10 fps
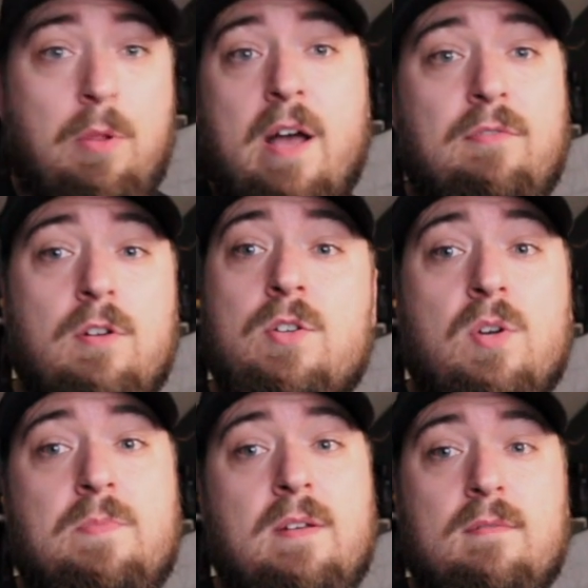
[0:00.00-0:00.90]
apply for an
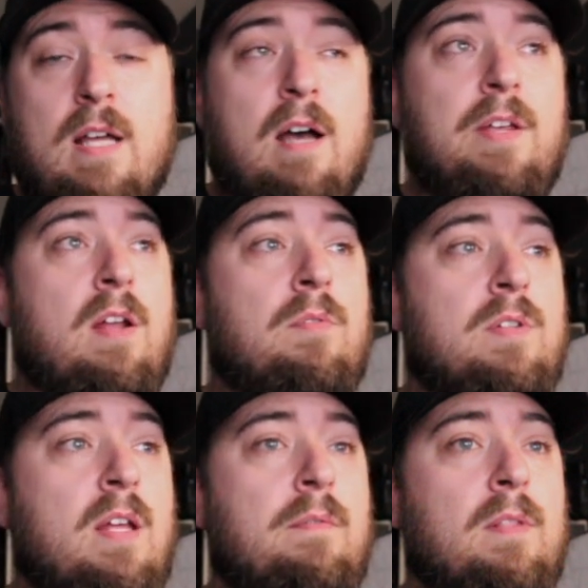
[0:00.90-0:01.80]
endorsement.
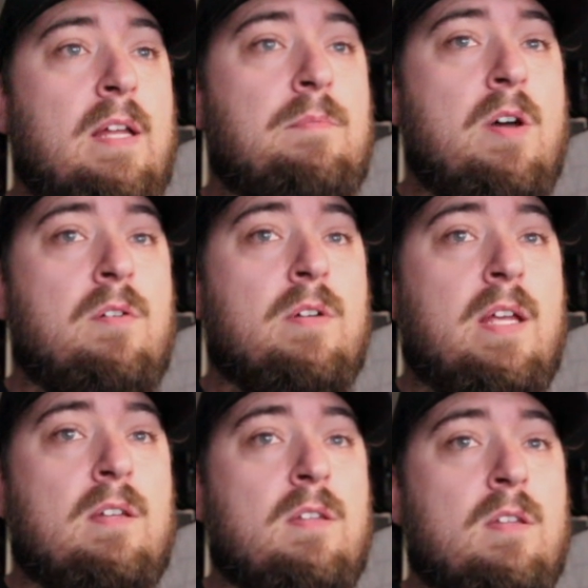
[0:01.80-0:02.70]
Let them know,
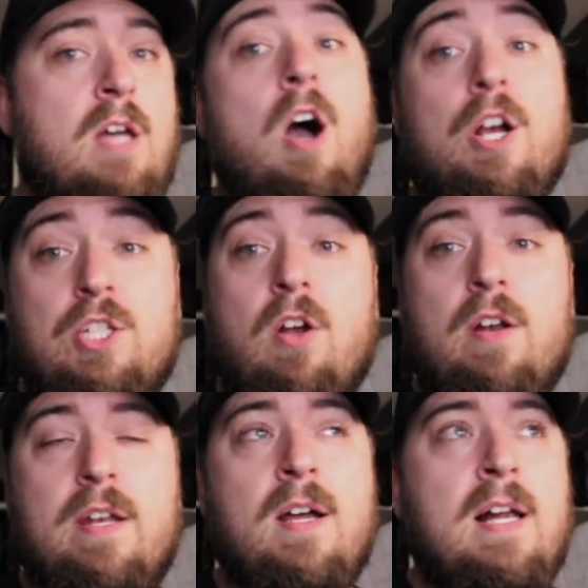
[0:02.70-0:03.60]
get the talk
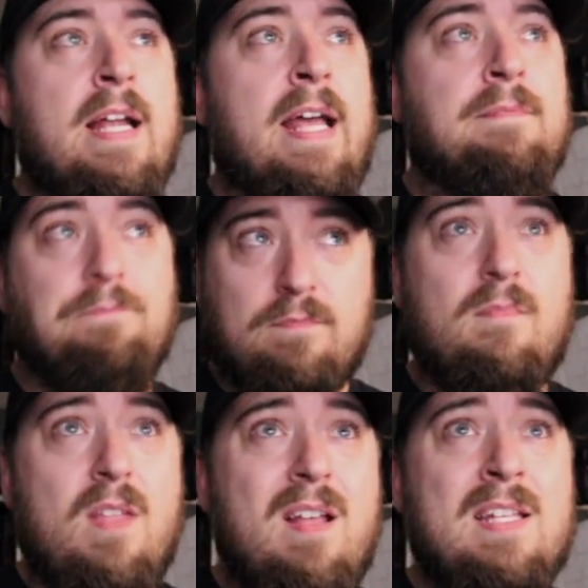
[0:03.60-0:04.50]
started, and
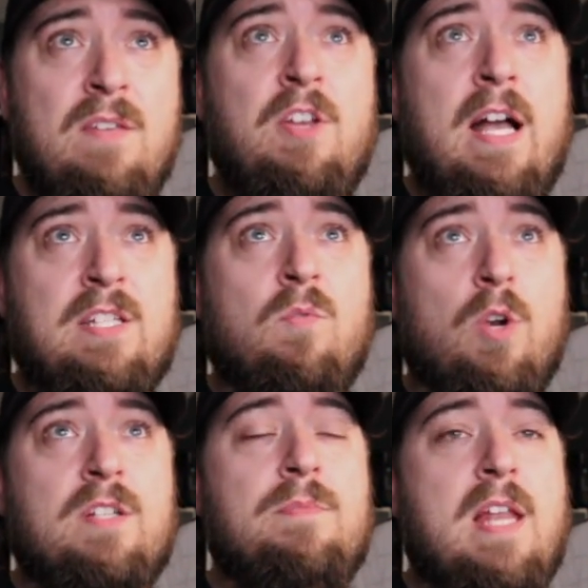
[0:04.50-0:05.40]
see if you guys can
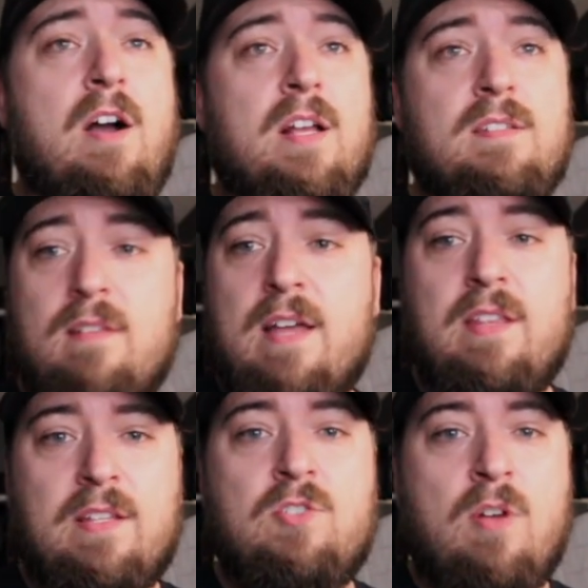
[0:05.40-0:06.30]
work something out, because I
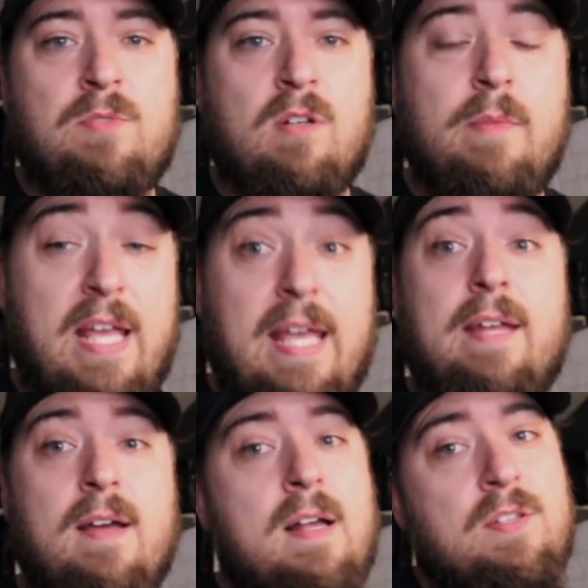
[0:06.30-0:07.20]
think these drums are going to be a
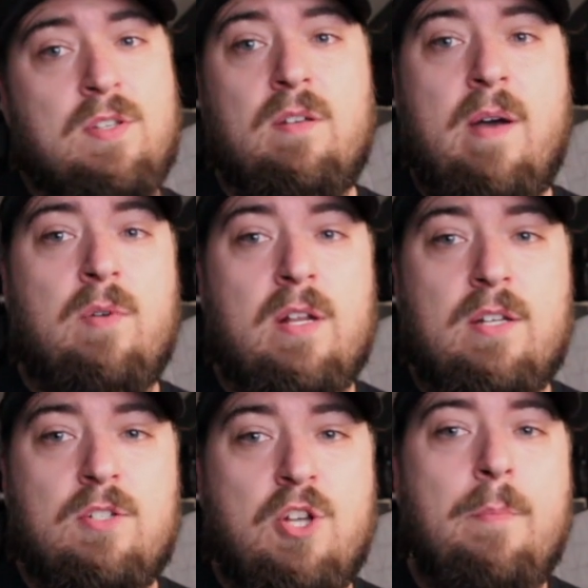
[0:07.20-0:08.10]
hit. So you might want to
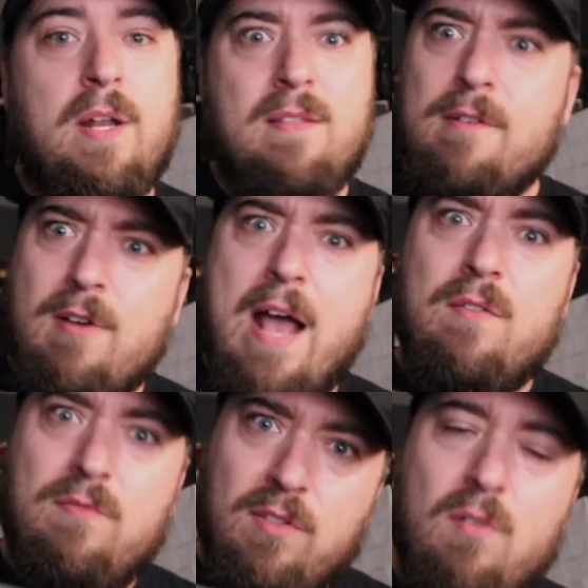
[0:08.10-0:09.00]
jump in on the
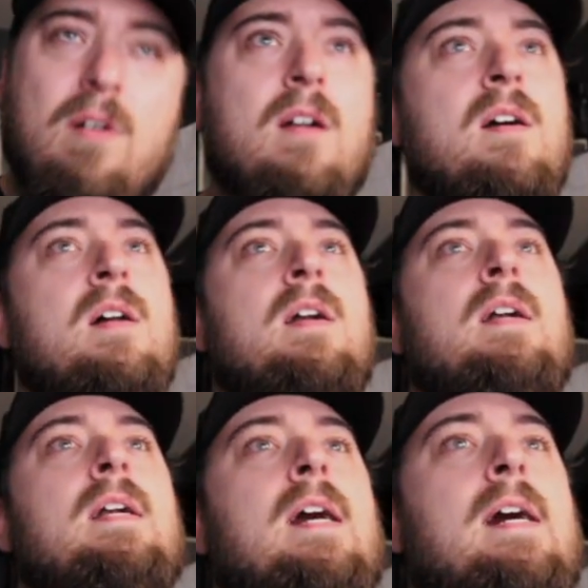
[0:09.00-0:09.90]
ground floor.
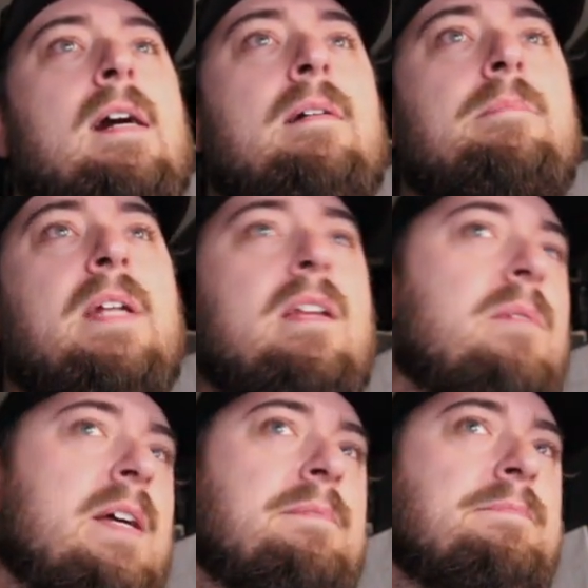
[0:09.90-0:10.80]
But
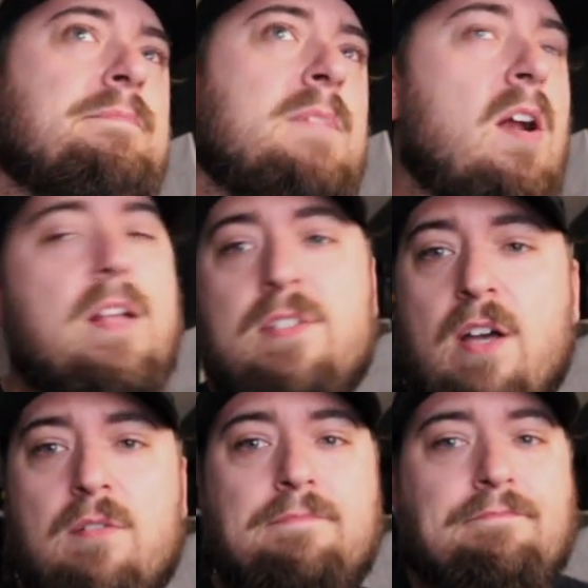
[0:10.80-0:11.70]
anyway, all right.
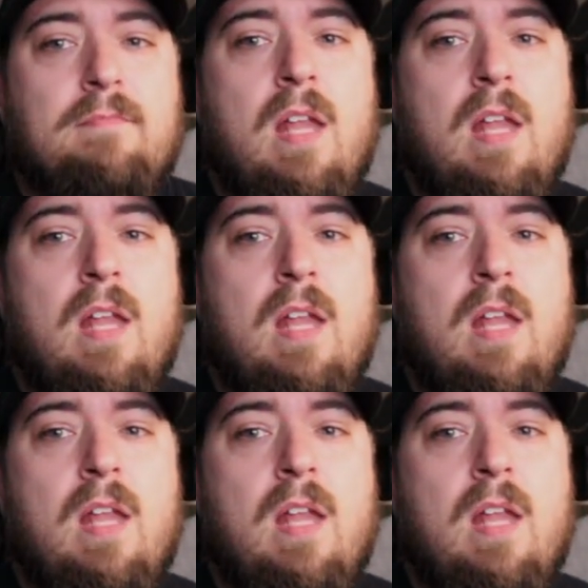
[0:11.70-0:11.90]
So